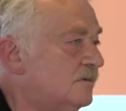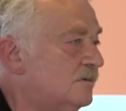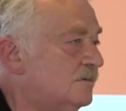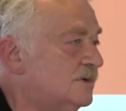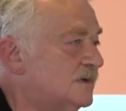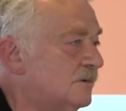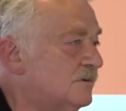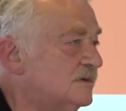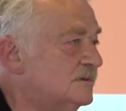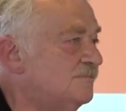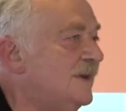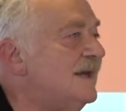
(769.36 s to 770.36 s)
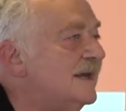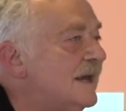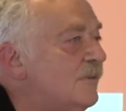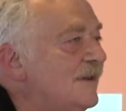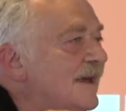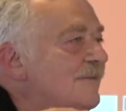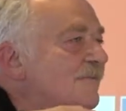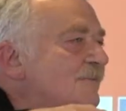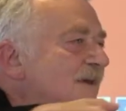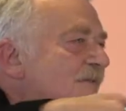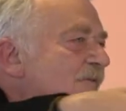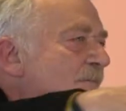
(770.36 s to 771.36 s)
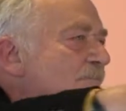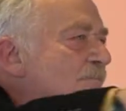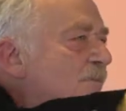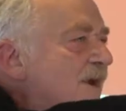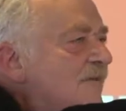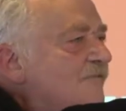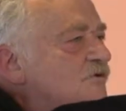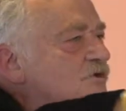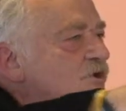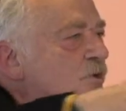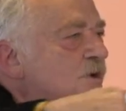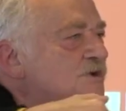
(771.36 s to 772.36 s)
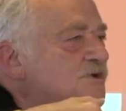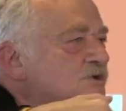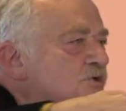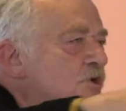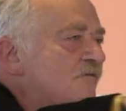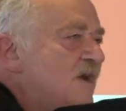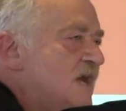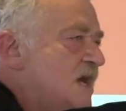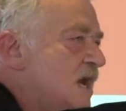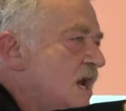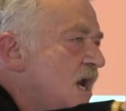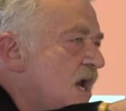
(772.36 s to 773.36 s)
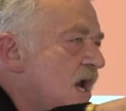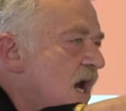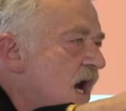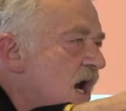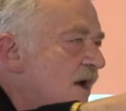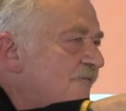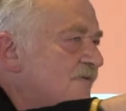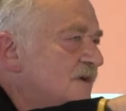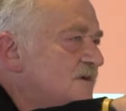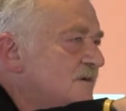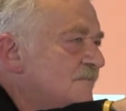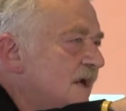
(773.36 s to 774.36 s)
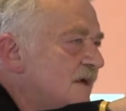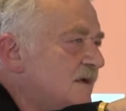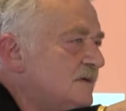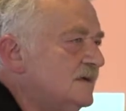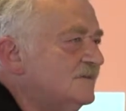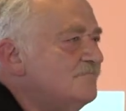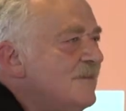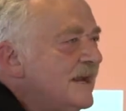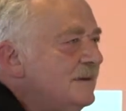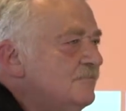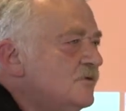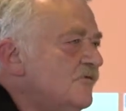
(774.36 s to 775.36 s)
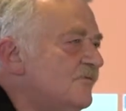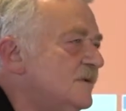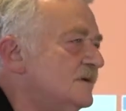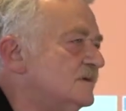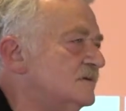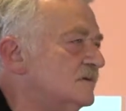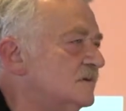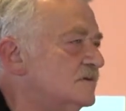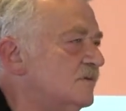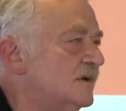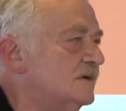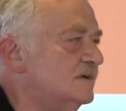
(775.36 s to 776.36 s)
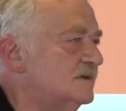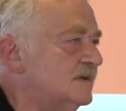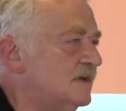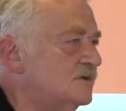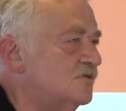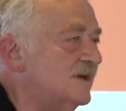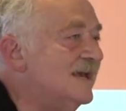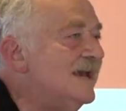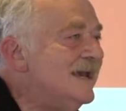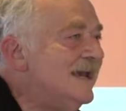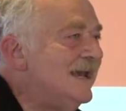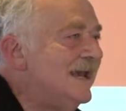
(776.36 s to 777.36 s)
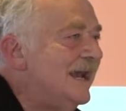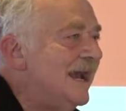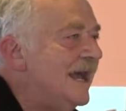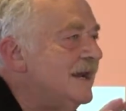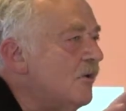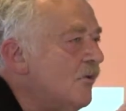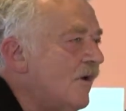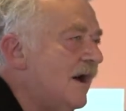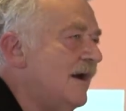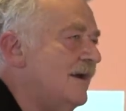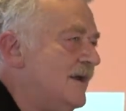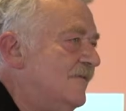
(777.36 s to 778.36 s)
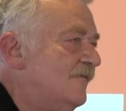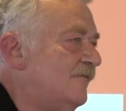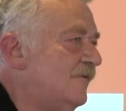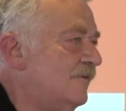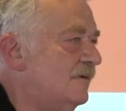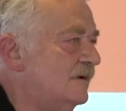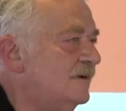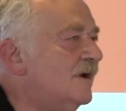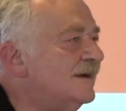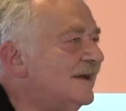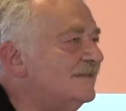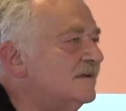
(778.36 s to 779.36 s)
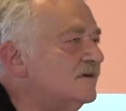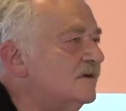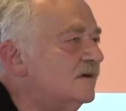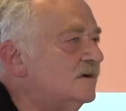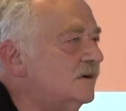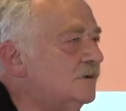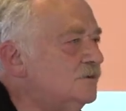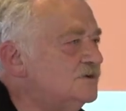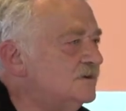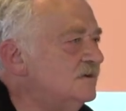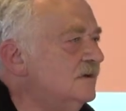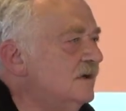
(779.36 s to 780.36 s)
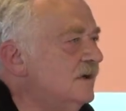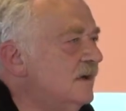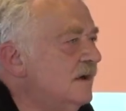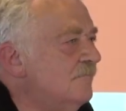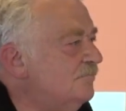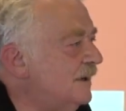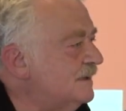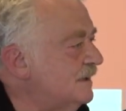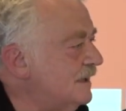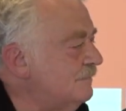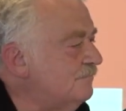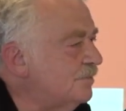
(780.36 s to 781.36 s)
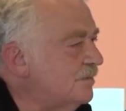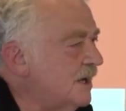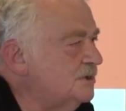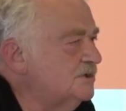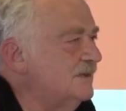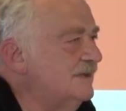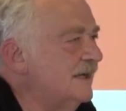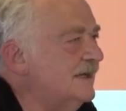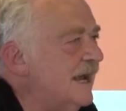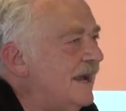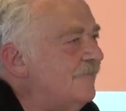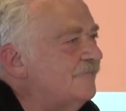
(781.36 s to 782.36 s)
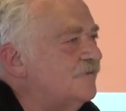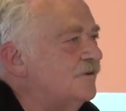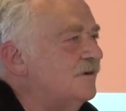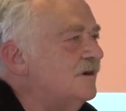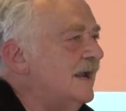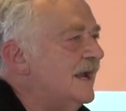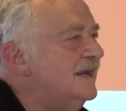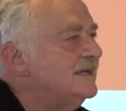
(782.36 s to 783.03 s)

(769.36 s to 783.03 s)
which I will speak, and I will then give a brief short survey of the humanities' main movements in the 20th century, and arrive not at the conclusion, but the impression that after an